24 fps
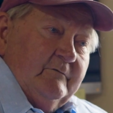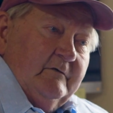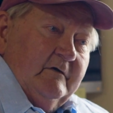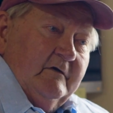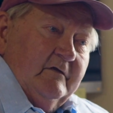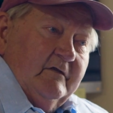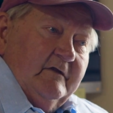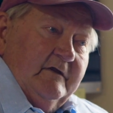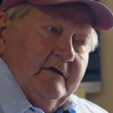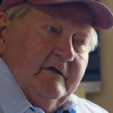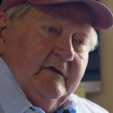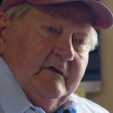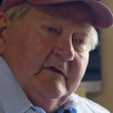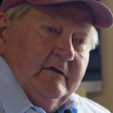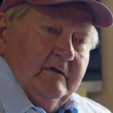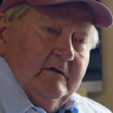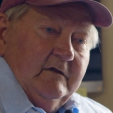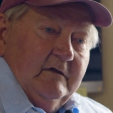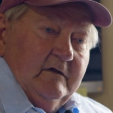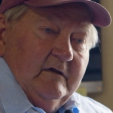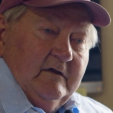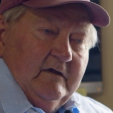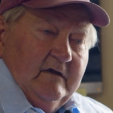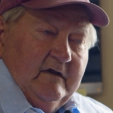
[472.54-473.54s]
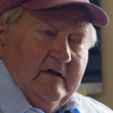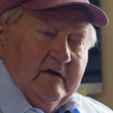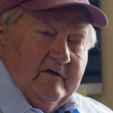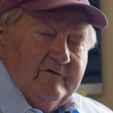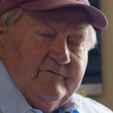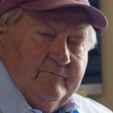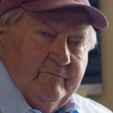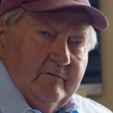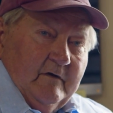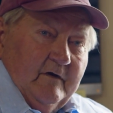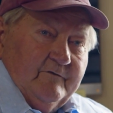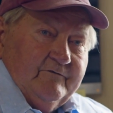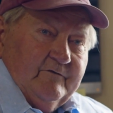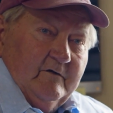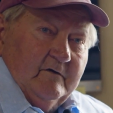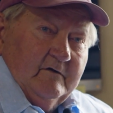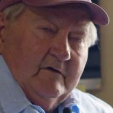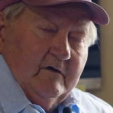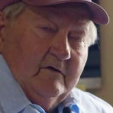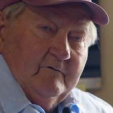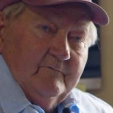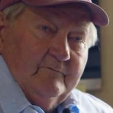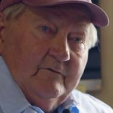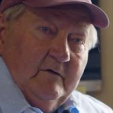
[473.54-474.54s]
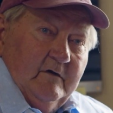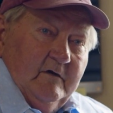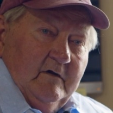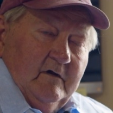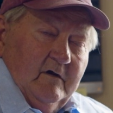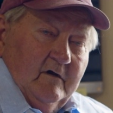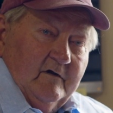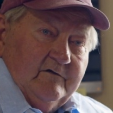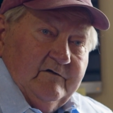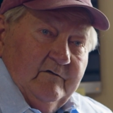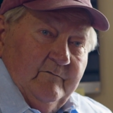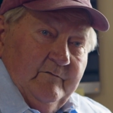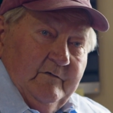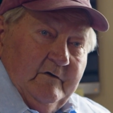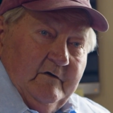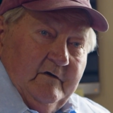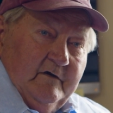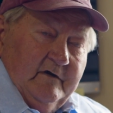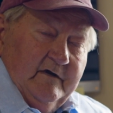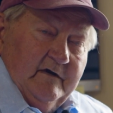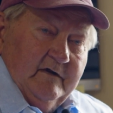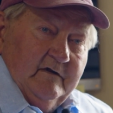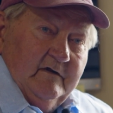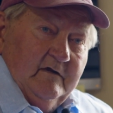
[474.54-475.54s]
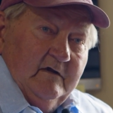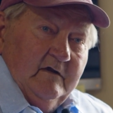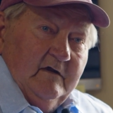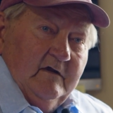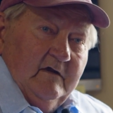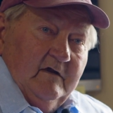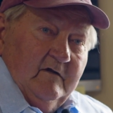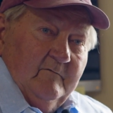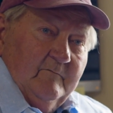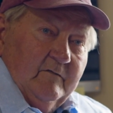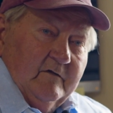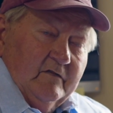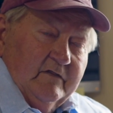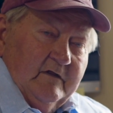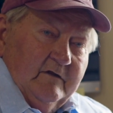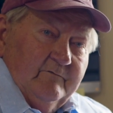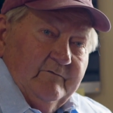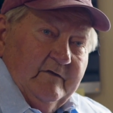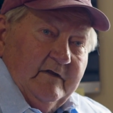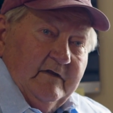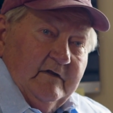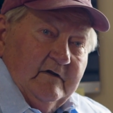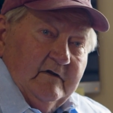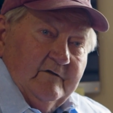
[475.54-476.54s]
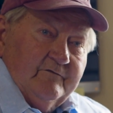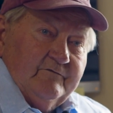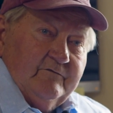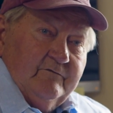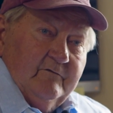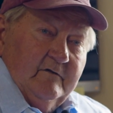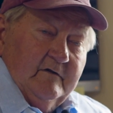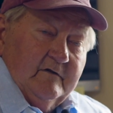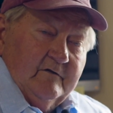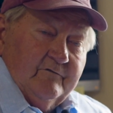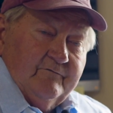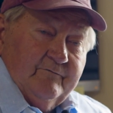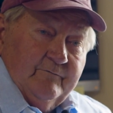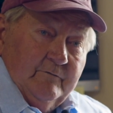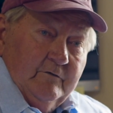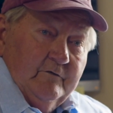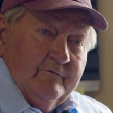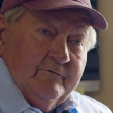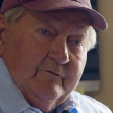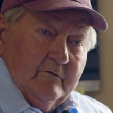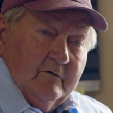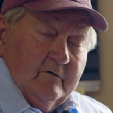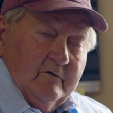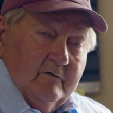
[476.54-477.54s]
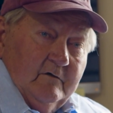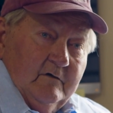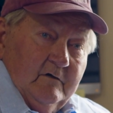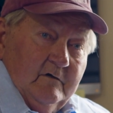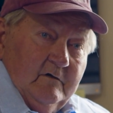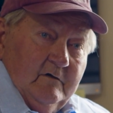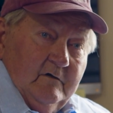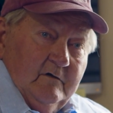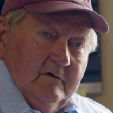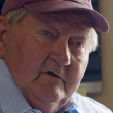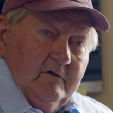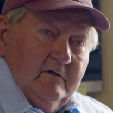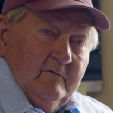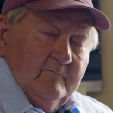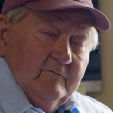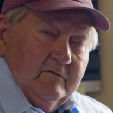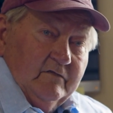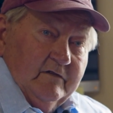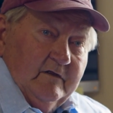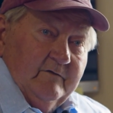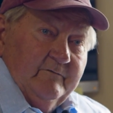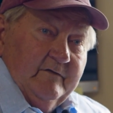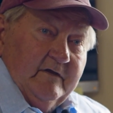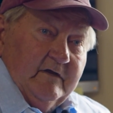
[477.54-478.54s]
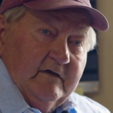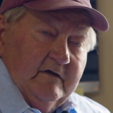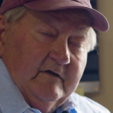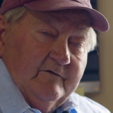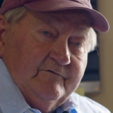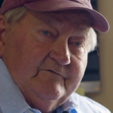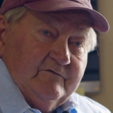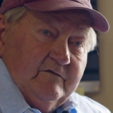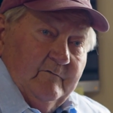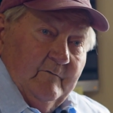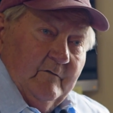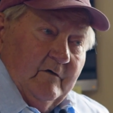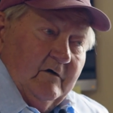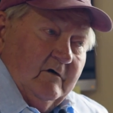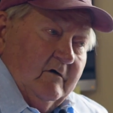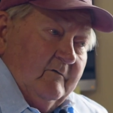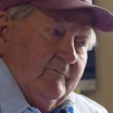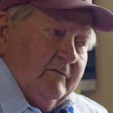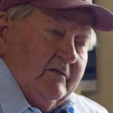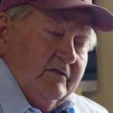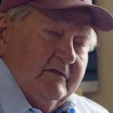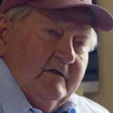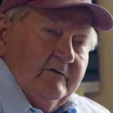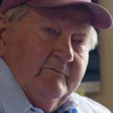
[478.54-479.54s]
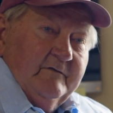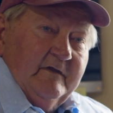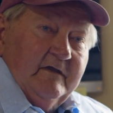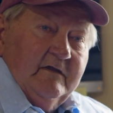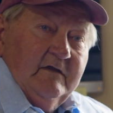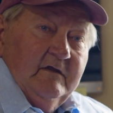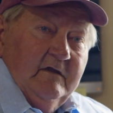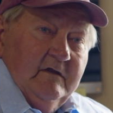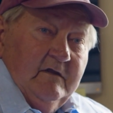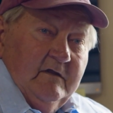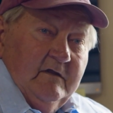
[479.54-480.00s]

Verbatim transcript: really an expression of a community believing in its, in its future, believing in its tomorrow, believing